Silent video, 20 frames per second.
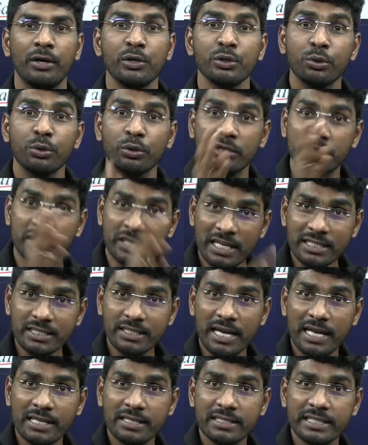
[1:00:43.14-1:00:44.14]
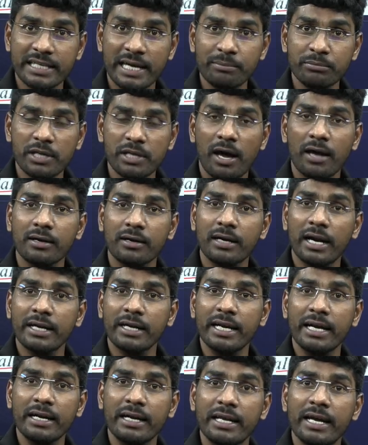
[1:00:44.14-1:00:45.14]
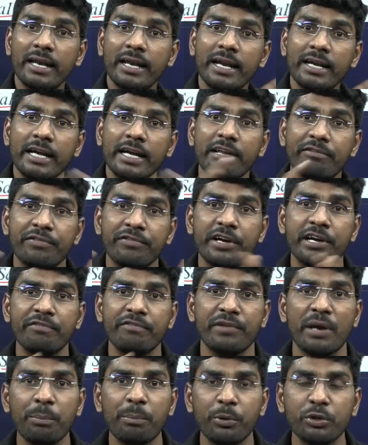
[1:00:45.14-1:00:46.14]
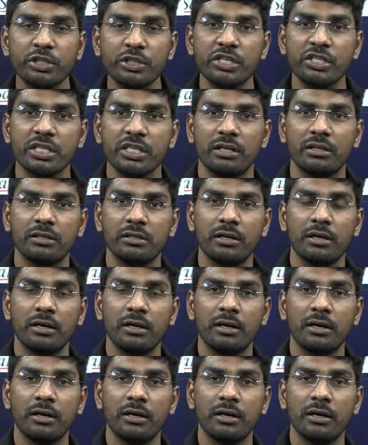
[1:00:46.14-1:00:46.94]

So these enzymes are cutting DNA at a different different position.